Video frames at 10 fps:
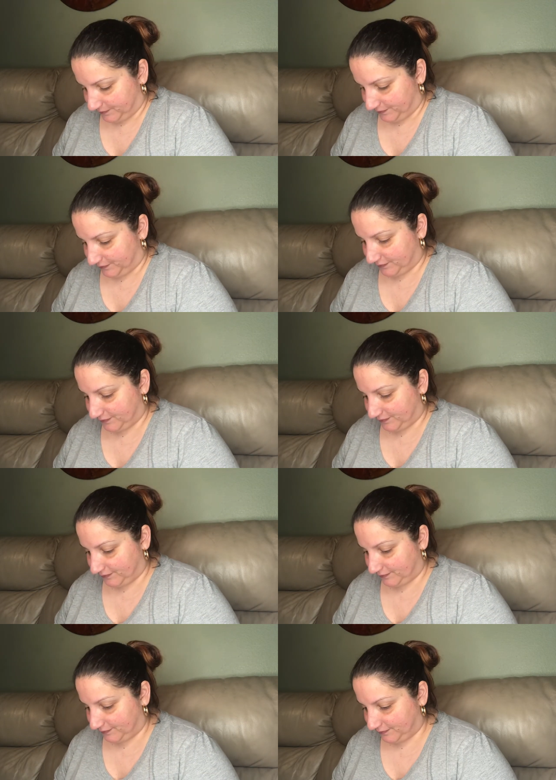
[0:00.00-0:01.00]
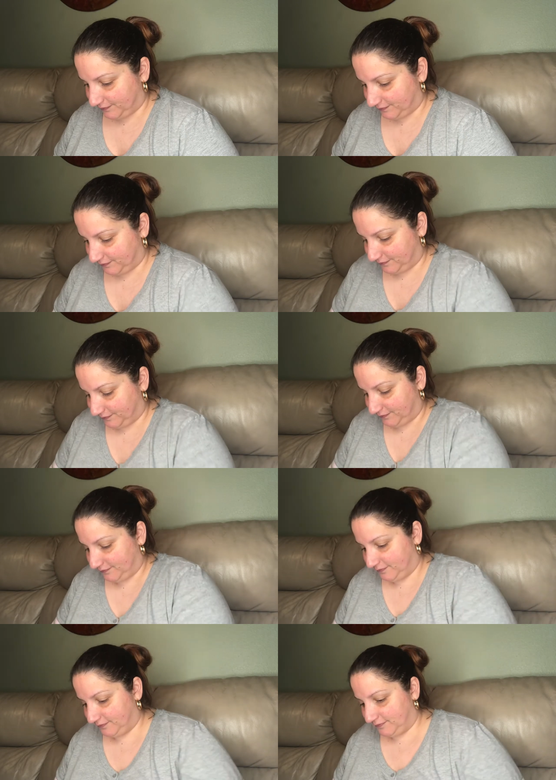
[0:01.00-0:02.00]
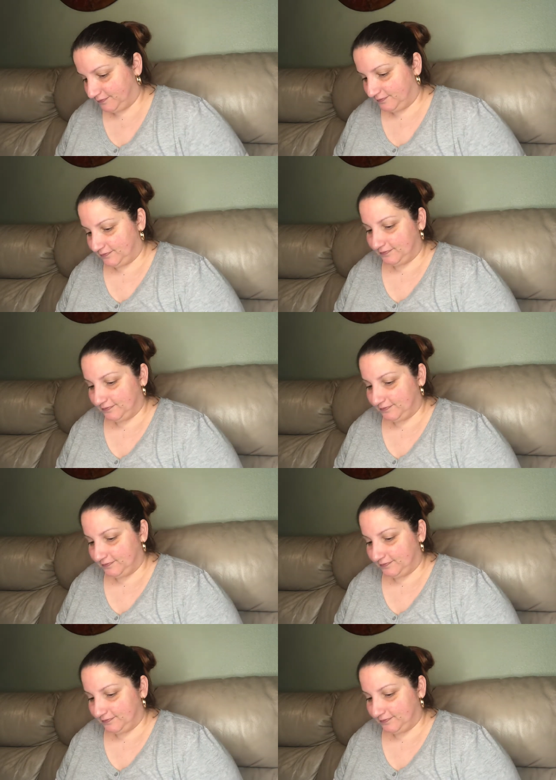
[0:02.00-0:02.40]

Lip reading: No one is speaking in this clip.